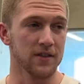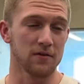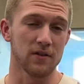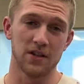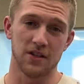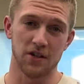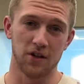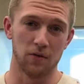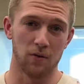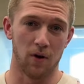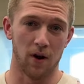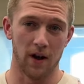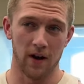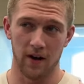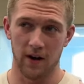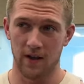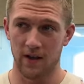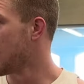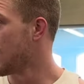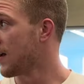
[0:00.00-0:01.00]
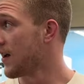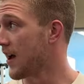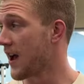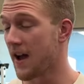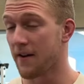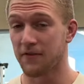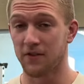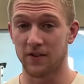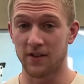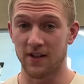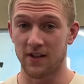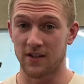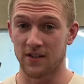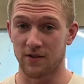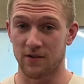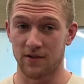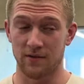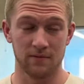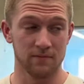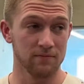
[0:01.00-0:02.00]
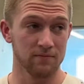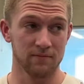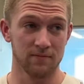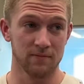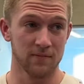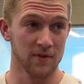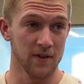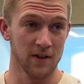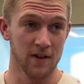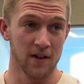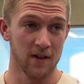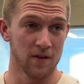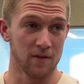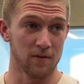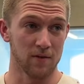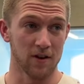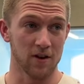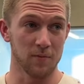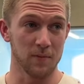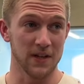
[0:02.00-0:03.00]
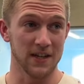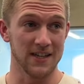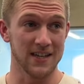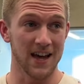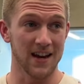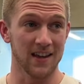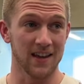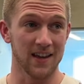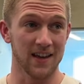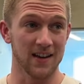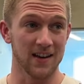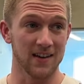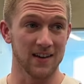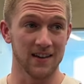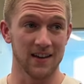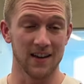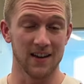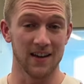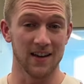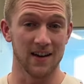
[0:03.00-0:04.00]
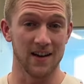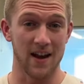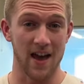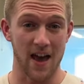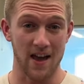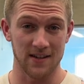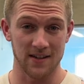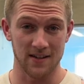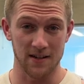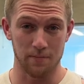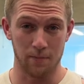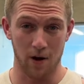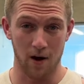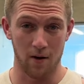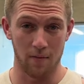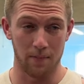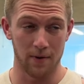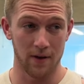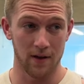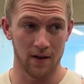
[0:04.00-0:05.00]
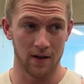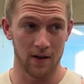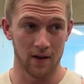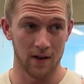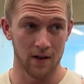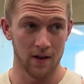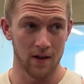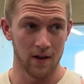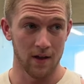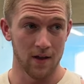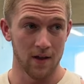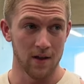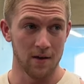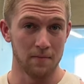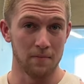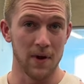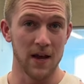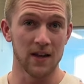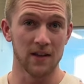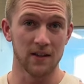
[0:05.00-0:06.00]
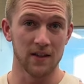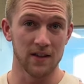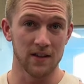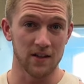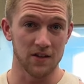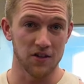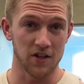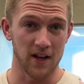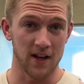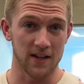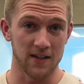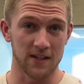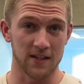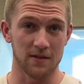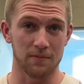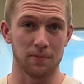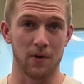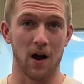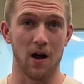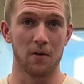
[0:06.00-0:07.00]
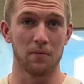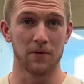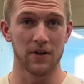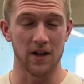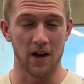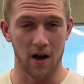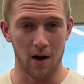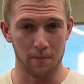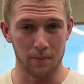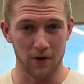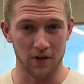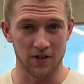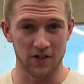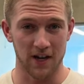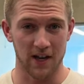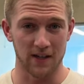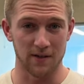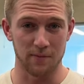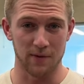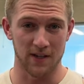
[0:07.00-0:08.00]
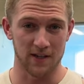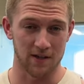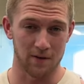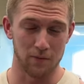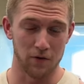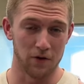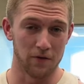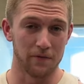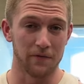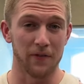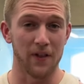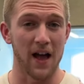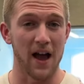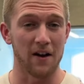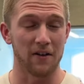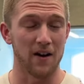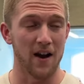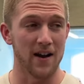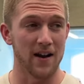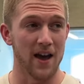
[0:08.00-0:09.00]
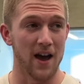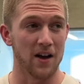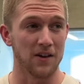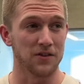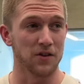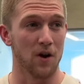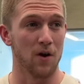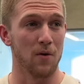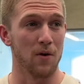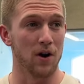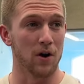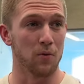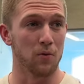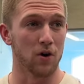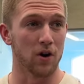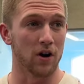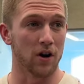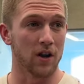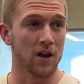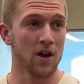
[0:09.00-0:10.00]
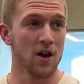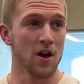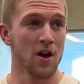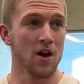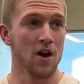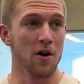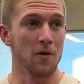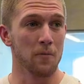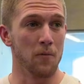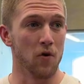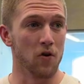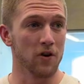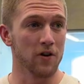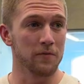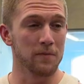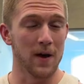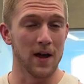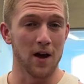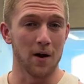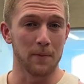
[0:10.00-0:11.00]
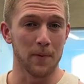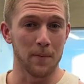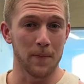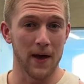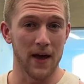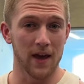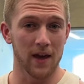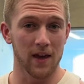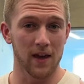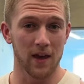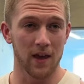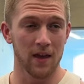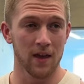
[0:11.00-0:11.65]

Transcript: 3, 2, 1. After this, we're going to be dedicated to getting a nasty pump. Mainly in the chest, probably upper chest, because I'm doing flat right now, so I want to work more of my upper pec.